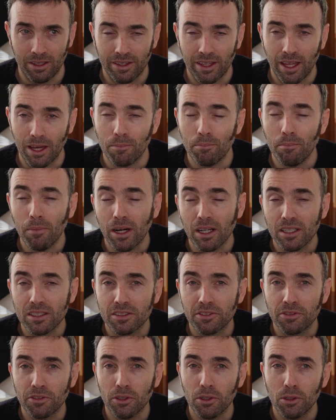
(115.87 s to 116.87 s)
that
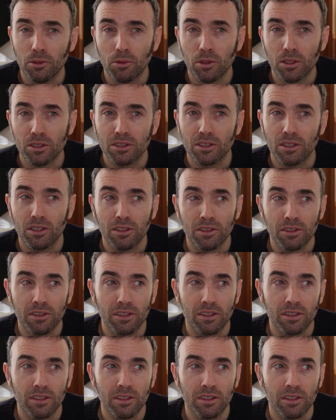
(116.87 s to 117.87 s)
much for what's
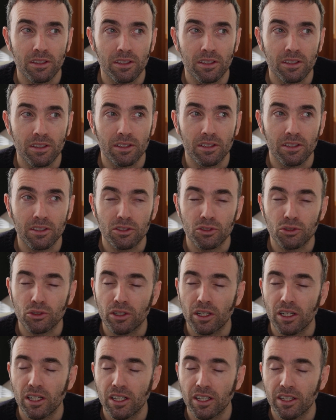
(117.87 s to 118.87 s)
on the
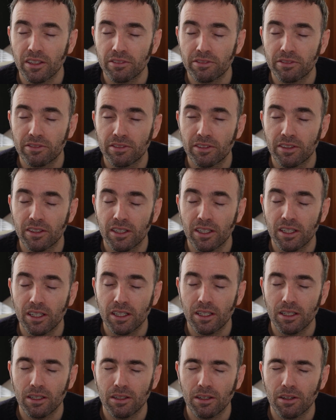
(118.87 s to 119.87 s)
drive
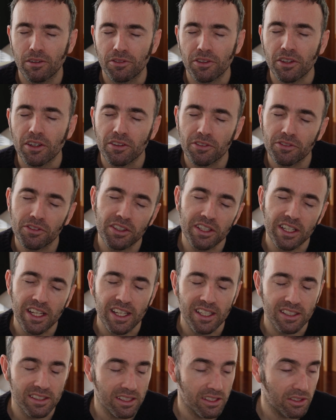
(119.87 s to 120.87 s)
of the
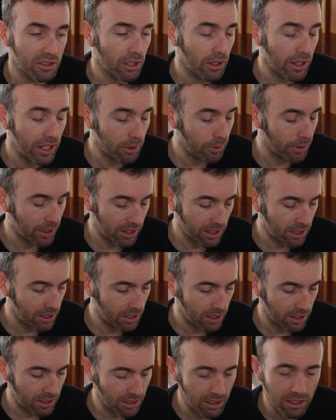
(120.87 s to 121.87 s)
NAS. So anyway,
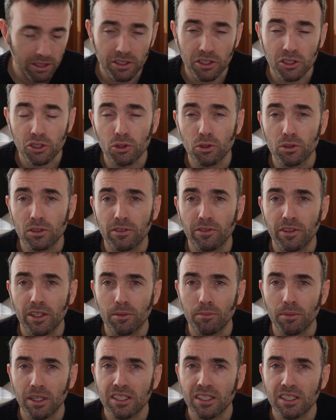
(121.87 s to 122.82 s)
the long and the short of it,